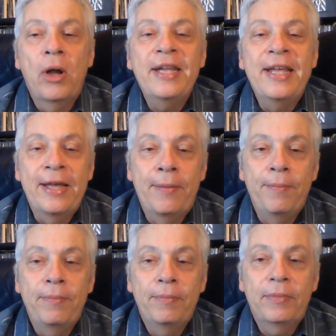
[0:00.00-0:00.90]

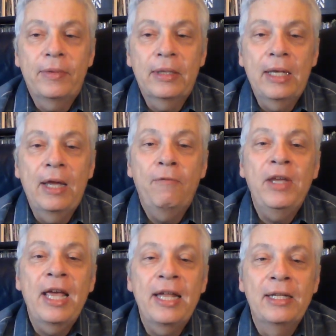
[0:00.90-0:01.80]
him if
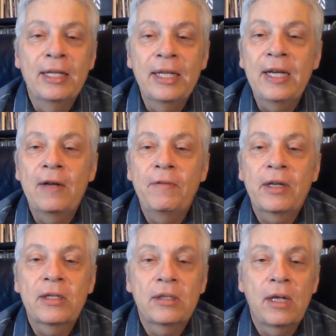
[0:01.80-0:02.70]
he had lived,
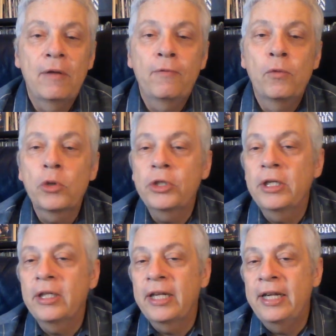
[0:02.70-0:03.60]
because
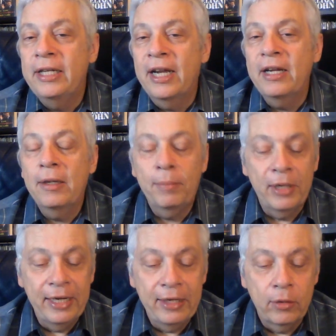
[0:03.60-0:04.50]
unfortunately he died in a
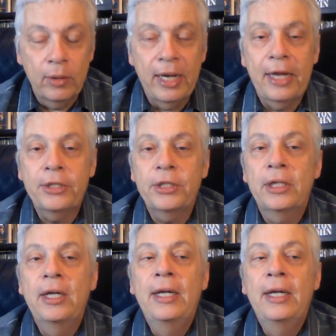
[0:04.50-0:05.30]
plane crash.